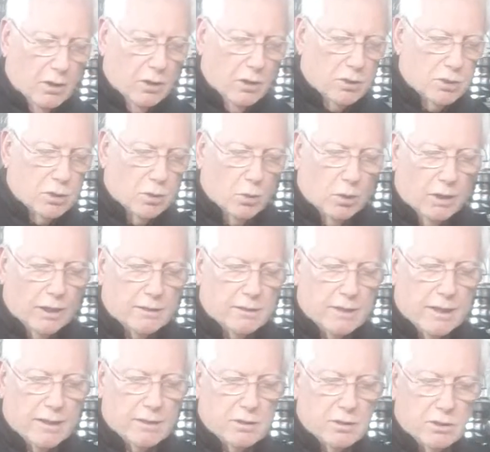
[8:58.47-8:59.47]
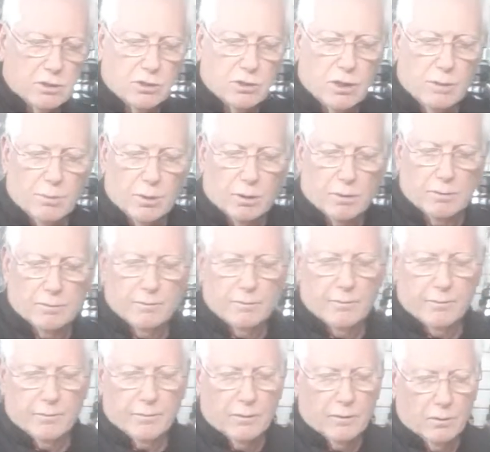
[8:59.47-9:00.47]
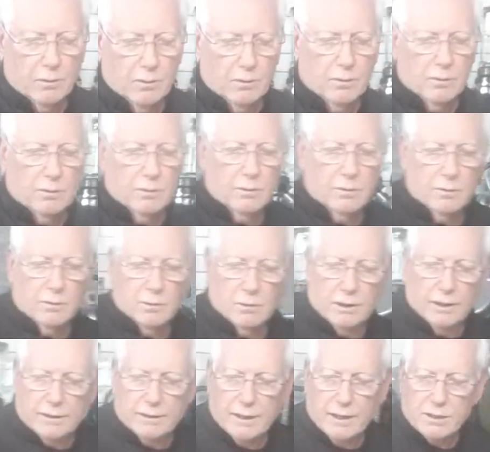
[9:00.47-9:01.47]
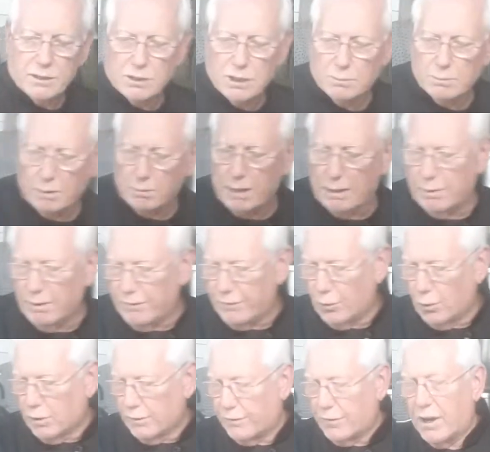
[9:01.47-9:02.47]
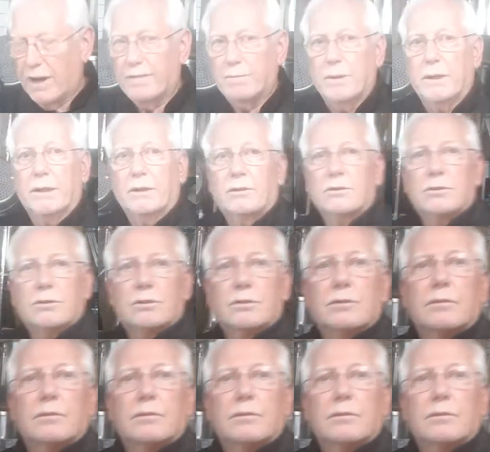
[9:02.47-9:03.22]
So we'll let that simmer. We'll let that simmer maybe 4 or 5 minutes.